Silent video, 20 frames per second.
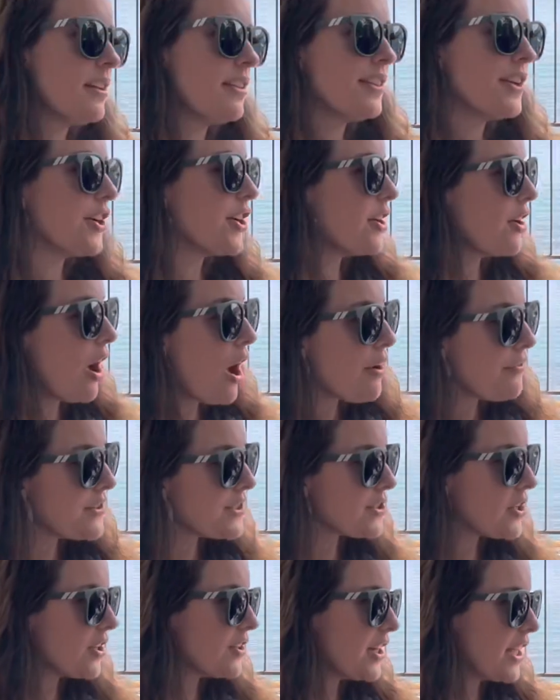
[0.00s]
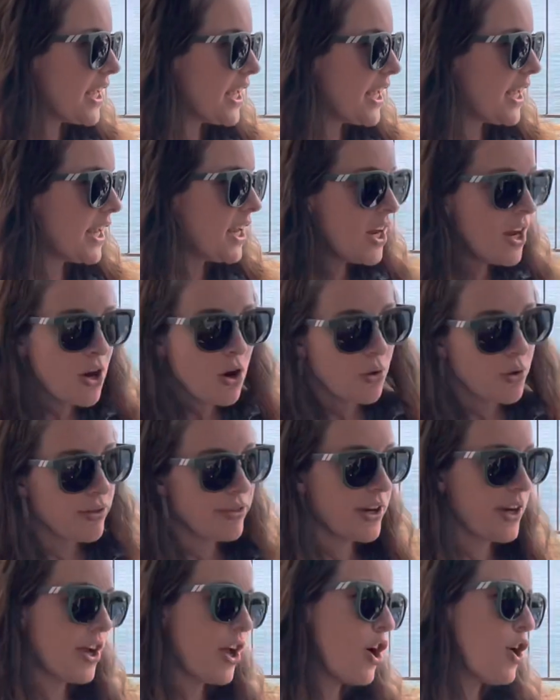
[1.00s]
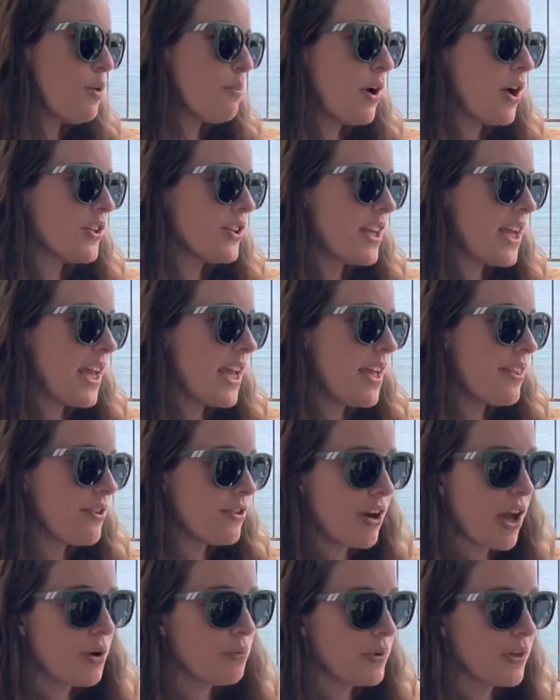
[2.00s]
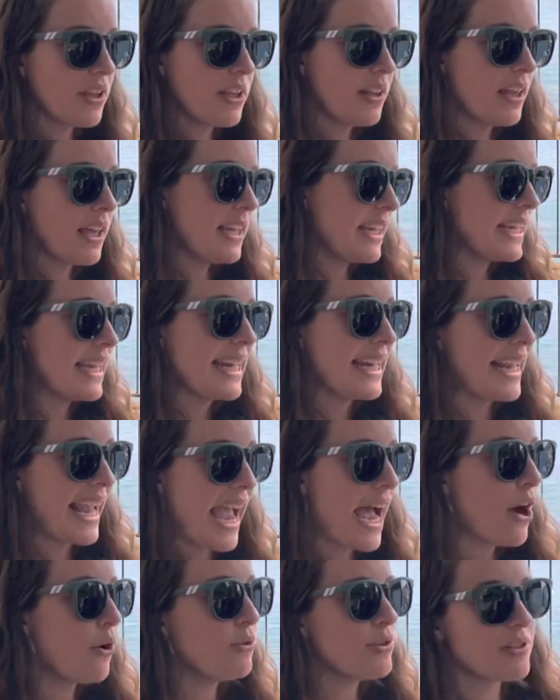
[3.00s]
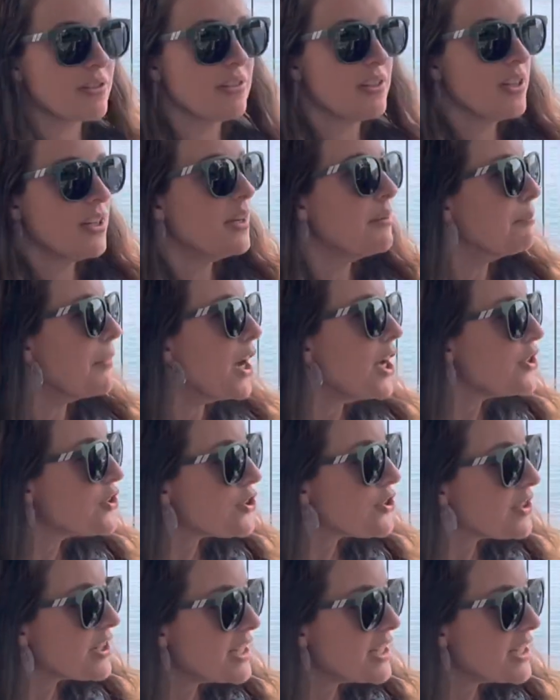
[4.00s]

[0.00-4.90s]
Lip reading: They're in an office all day, or they're at home all day. They're not really like getting out much.